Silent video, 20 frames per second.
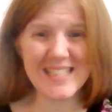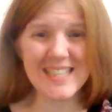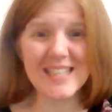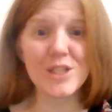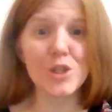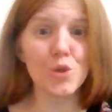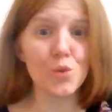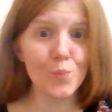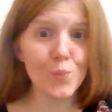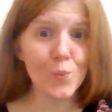
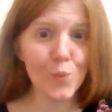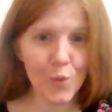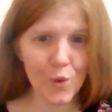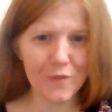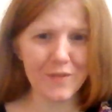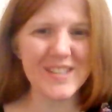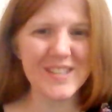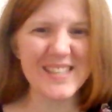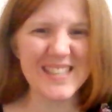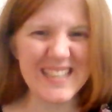to do more of
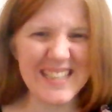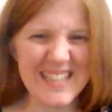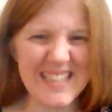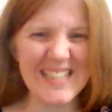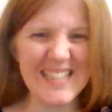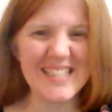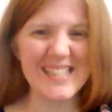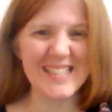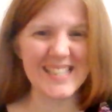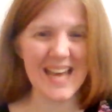this
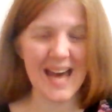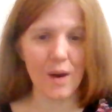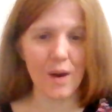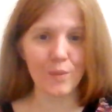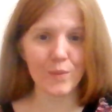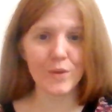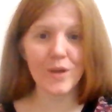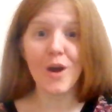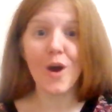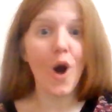E
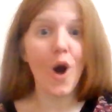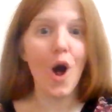sound